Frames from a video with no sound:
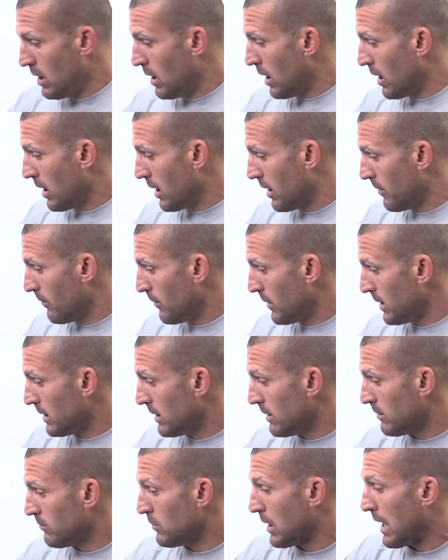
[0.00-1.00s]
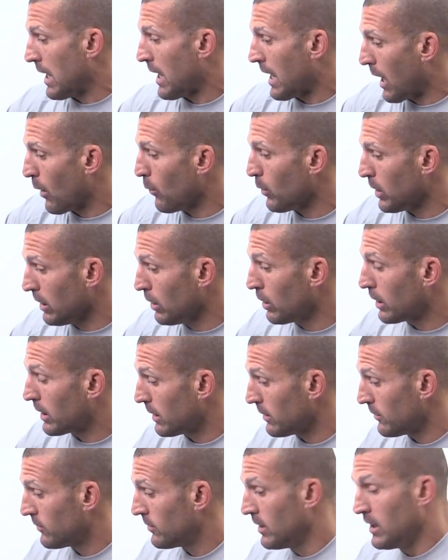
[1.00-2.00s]
And how we look
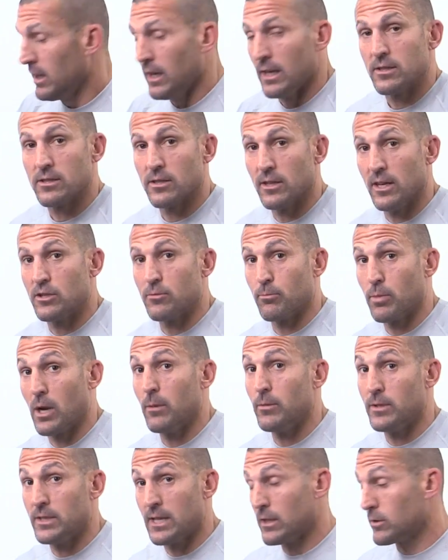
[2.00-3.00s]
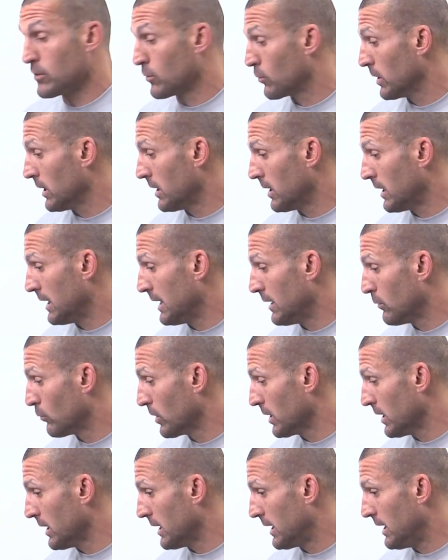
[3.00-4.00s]
at insulation properties, that's a really,
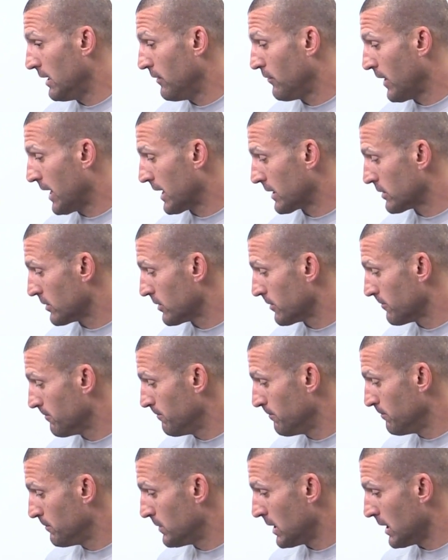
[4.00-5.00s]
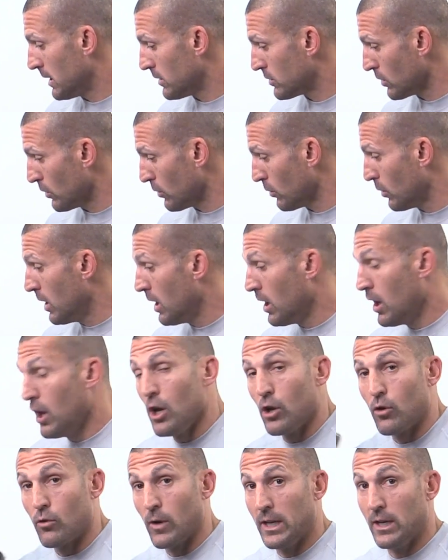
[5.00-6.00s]
really key factor. So
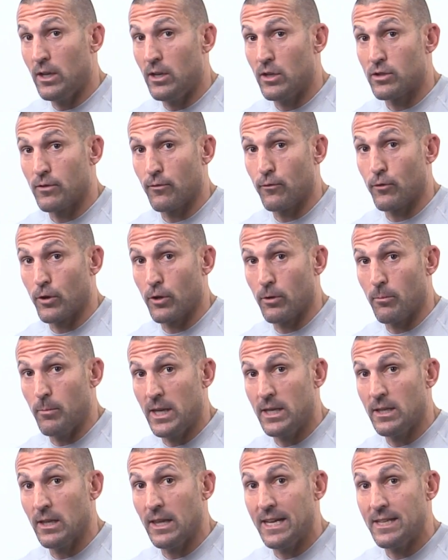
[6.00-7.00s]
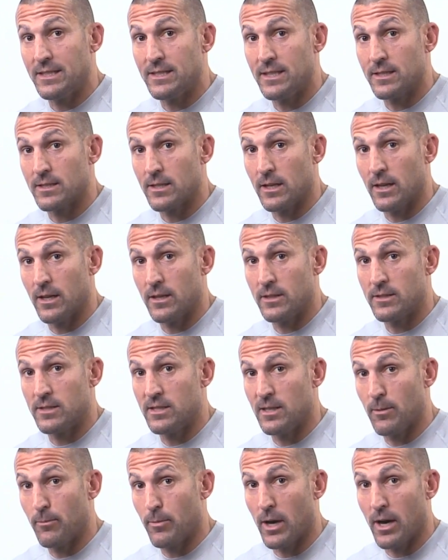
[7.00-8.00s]
great addition for your mid to late season hunts,
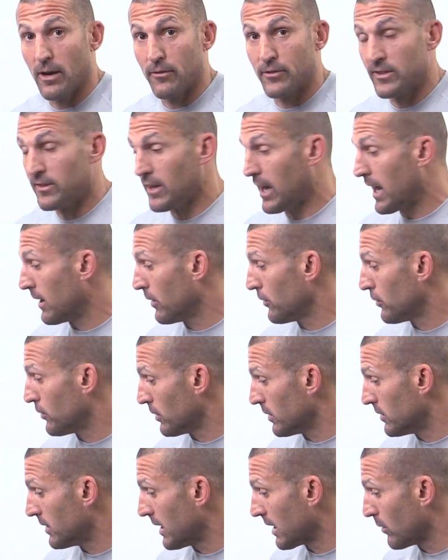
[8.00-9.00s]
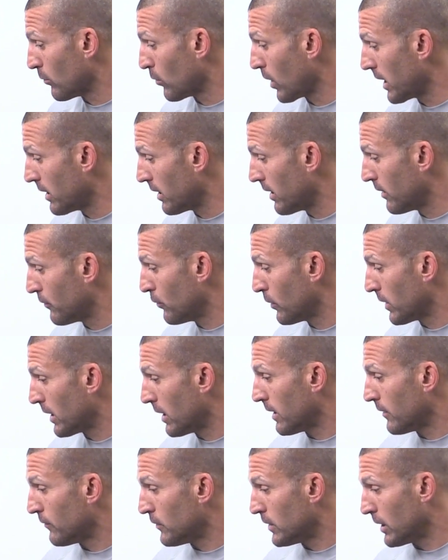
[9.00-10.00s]
zip off style, so you can take them right off
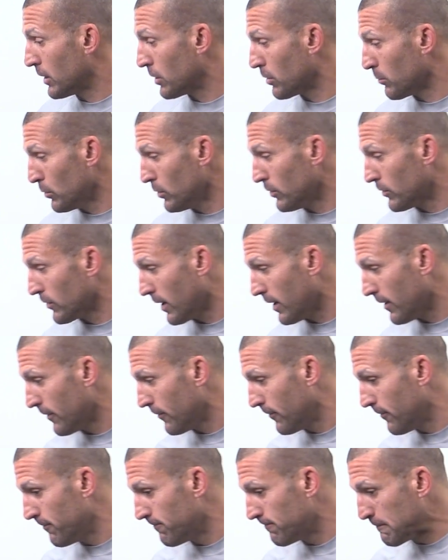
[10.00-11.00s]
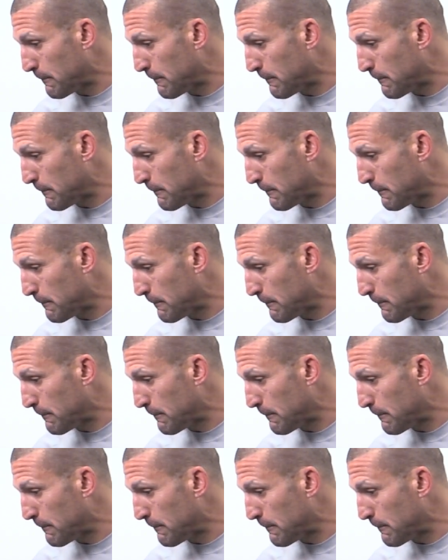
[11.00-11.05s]
without having to take your boots off.